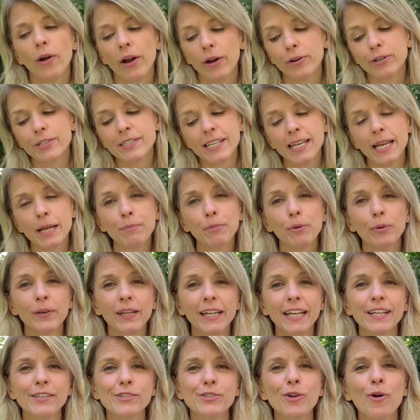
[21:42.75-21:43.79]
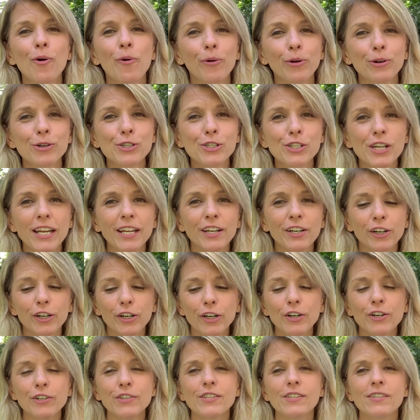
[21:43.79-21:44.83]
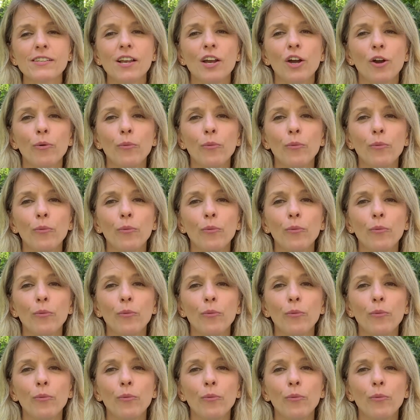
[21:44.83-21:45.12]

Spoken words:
or tambourines or shakers,